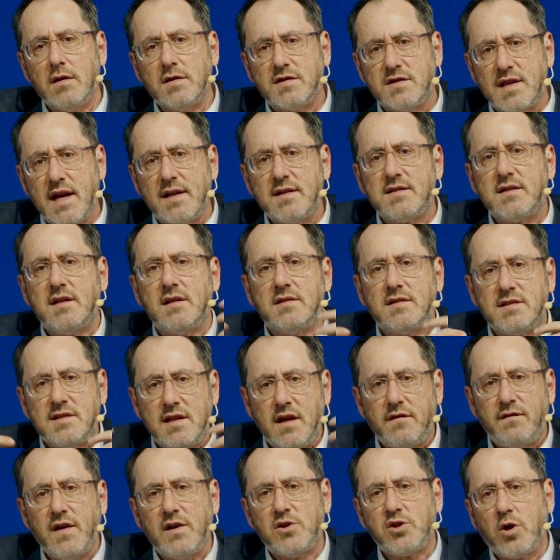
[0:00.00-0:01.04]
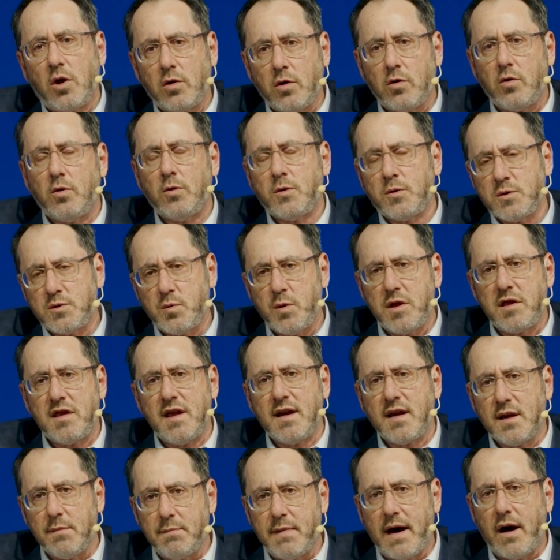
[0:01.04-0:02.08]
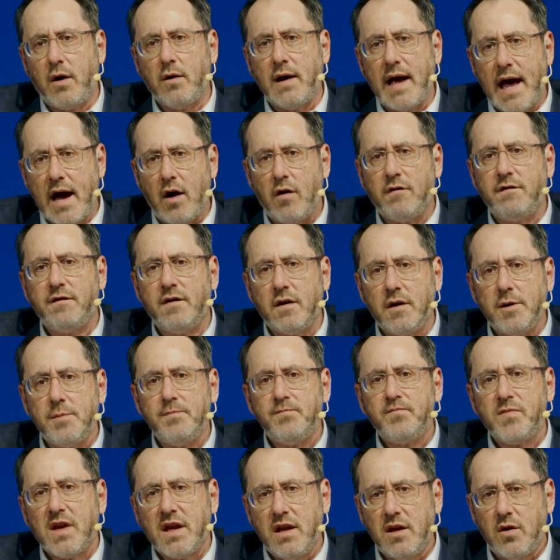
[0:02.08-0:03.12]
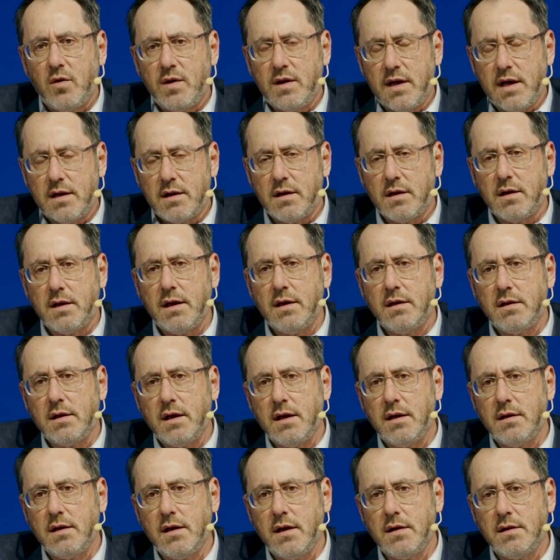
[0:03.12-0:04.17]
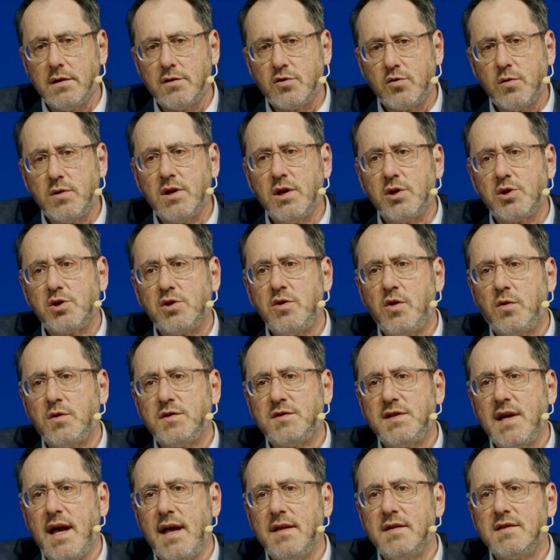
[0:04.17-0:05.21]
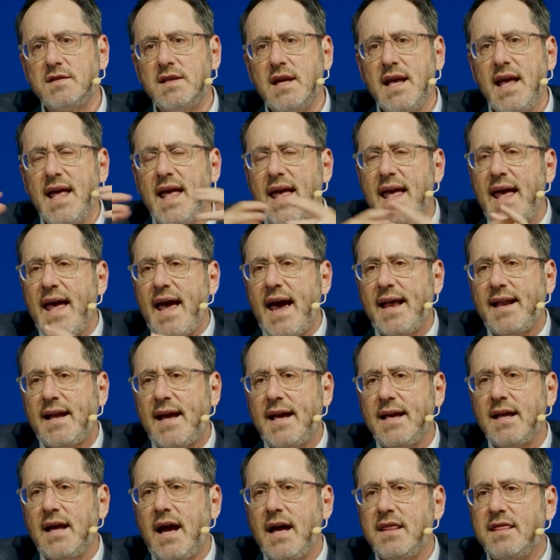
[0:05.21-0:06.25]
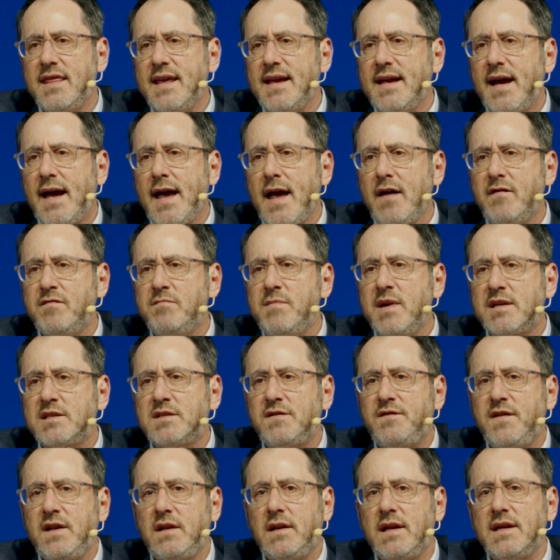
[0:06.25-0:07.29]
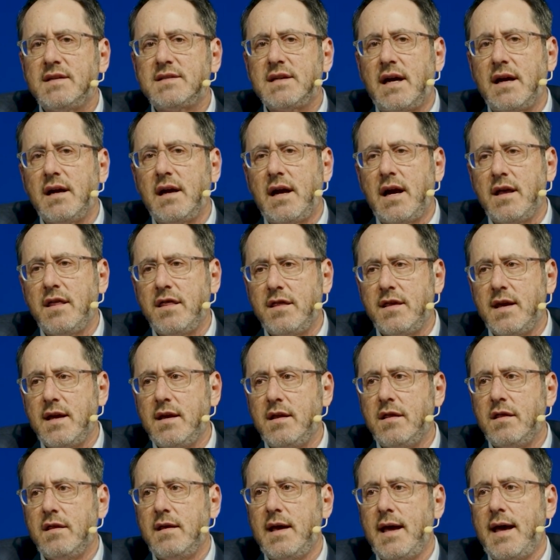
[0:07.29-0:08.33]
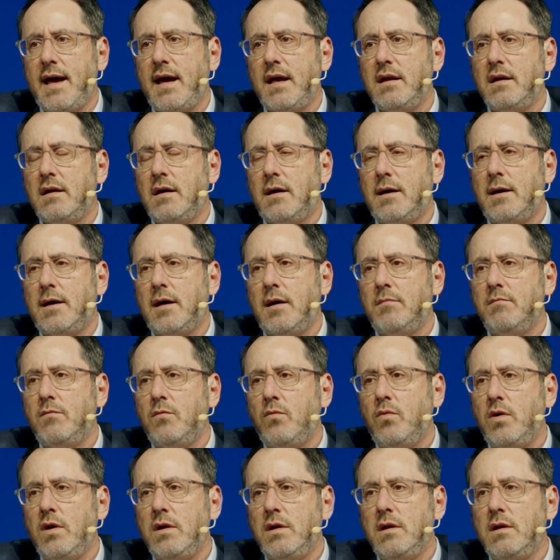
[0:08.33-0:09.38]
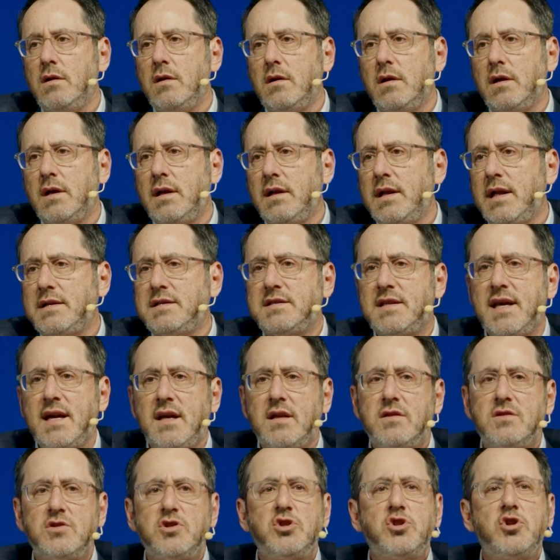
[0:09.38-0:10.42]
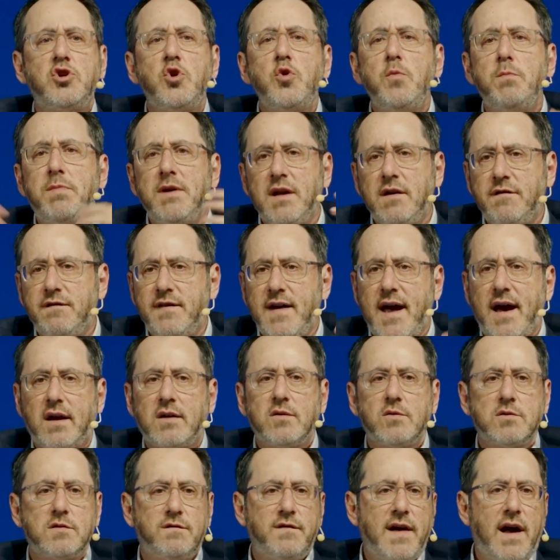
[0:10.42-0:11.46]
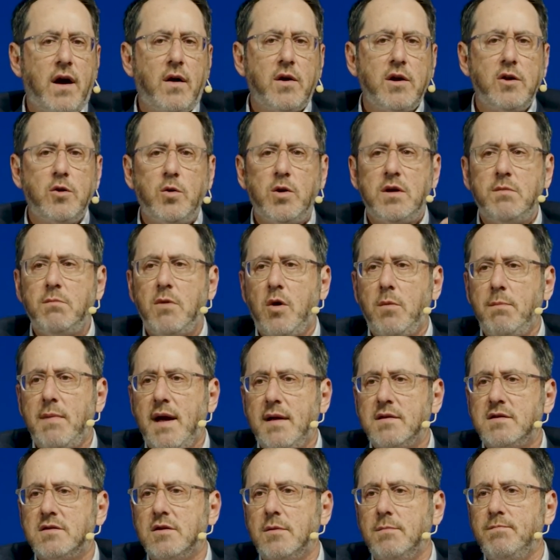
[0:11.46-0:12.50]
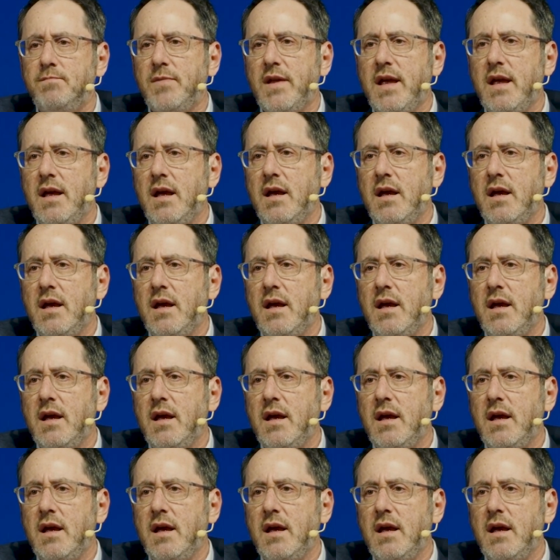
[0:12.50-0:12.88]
sense that CFA charter holders would think about alpha, in a traditional sense. And I think I have mixed feelings. I think that when let's take two big factors, value and momentum.